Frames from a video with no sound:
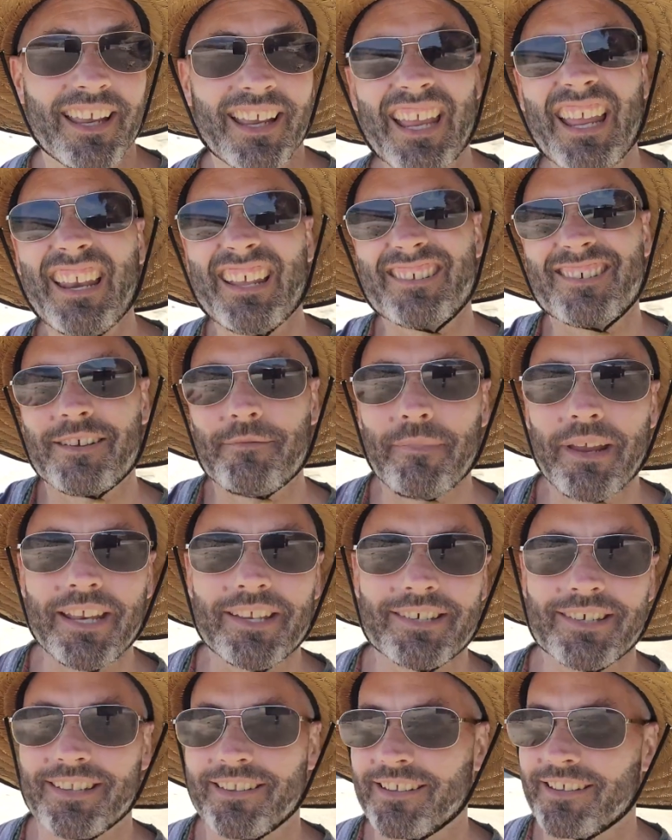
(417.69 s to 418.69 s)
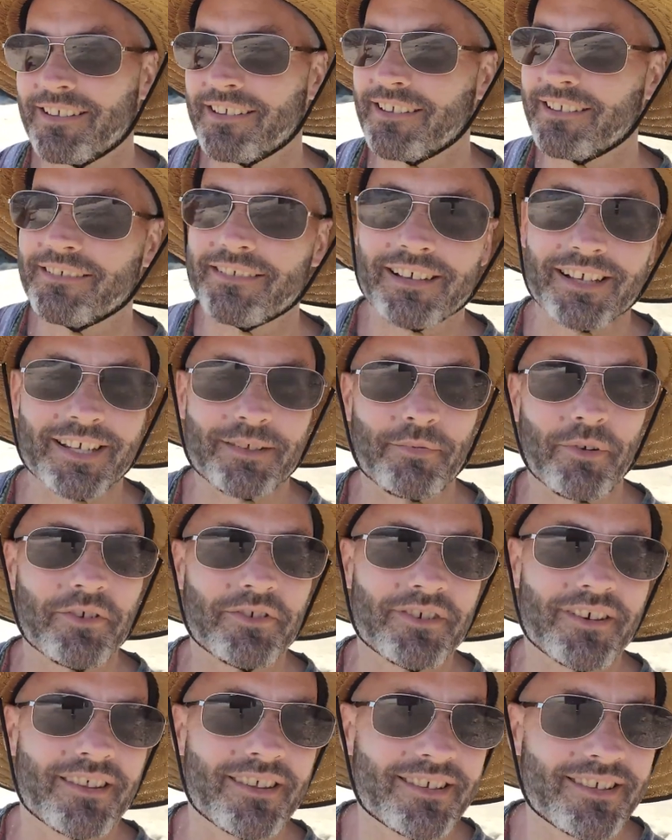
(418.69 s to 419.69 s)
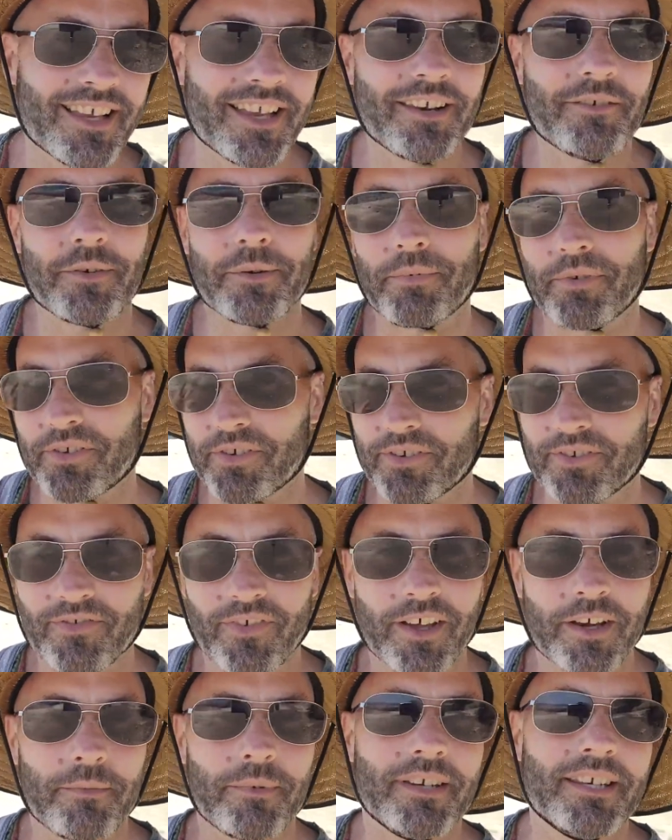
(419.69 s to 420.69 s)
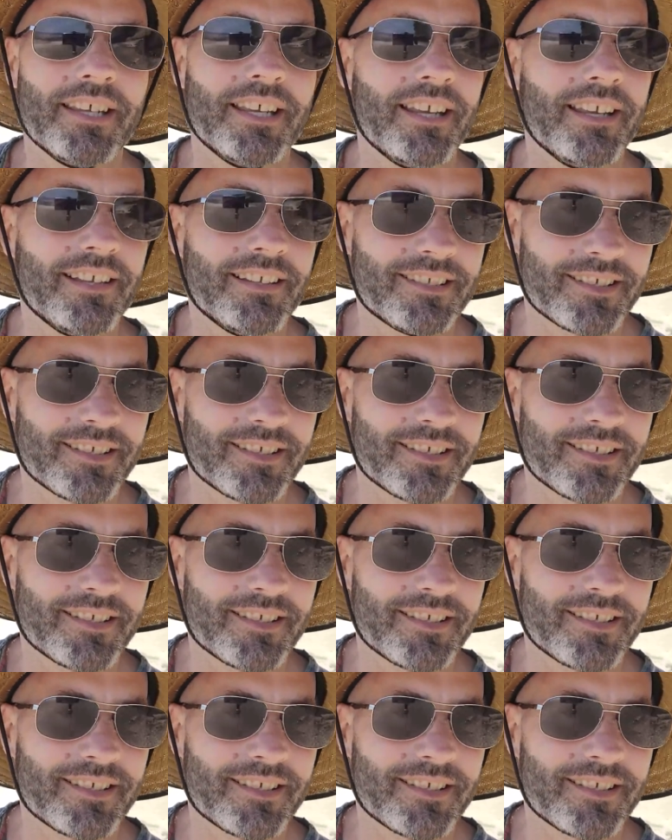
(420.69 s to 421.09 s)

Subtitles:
Again, as I mentioned, the exposure to the sun, we produce vitamin D,